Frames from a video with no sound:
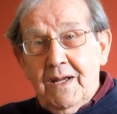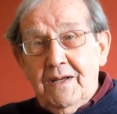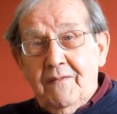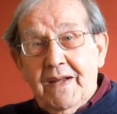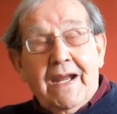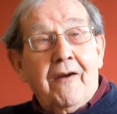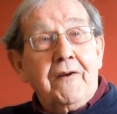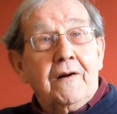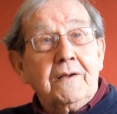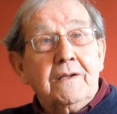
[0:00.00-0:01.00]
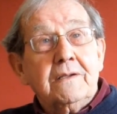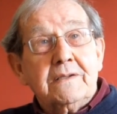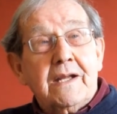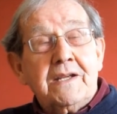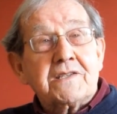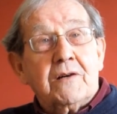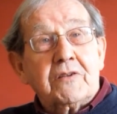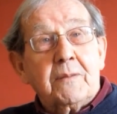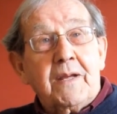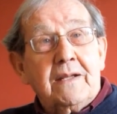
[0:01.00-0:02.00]
And they carried on
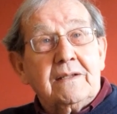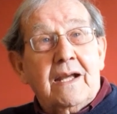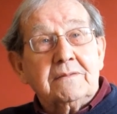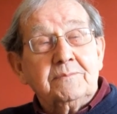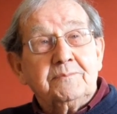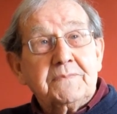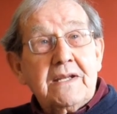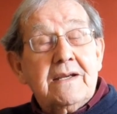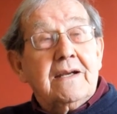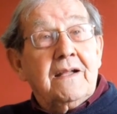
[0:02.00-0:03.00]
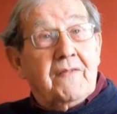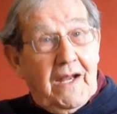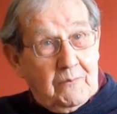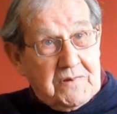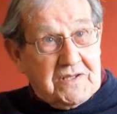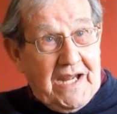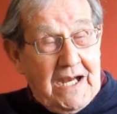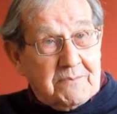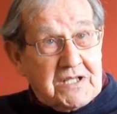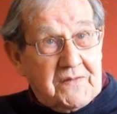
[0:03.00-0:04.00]
insulting me in there. And that was the
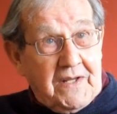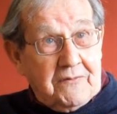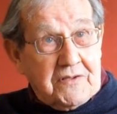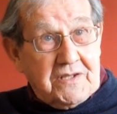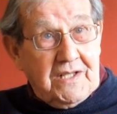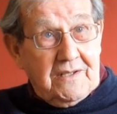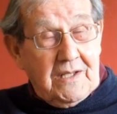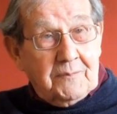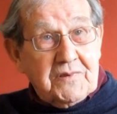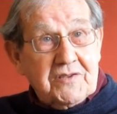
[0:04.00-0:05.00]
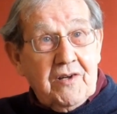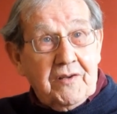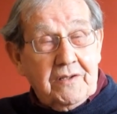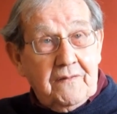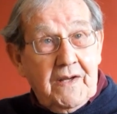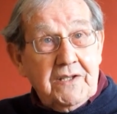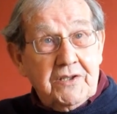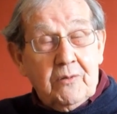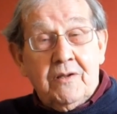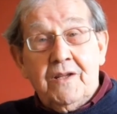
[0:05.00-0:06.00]
atmosphere, you see, I'm just trying to convey
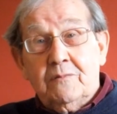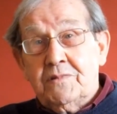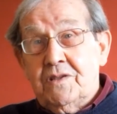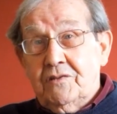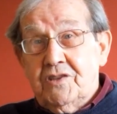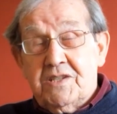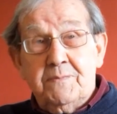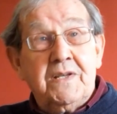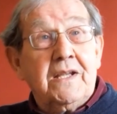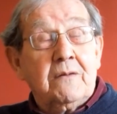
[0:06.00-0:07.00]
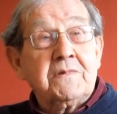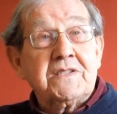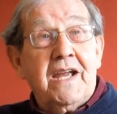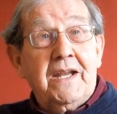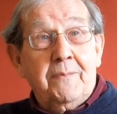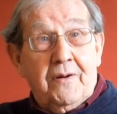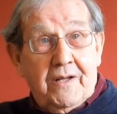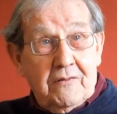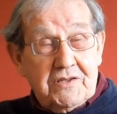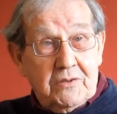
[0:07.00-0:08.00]
to you. And that was not just me, that was
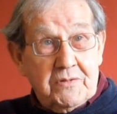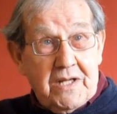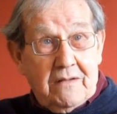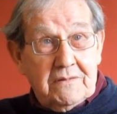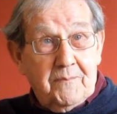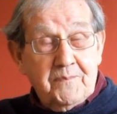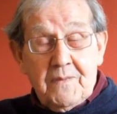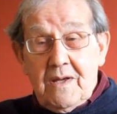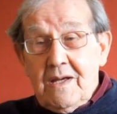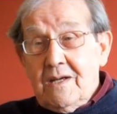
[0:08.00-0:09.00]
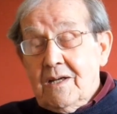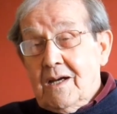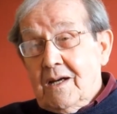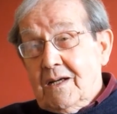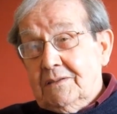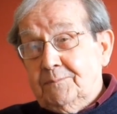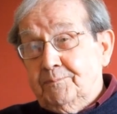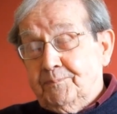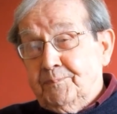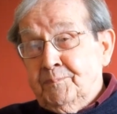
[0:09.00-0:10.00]
anybody else who was out.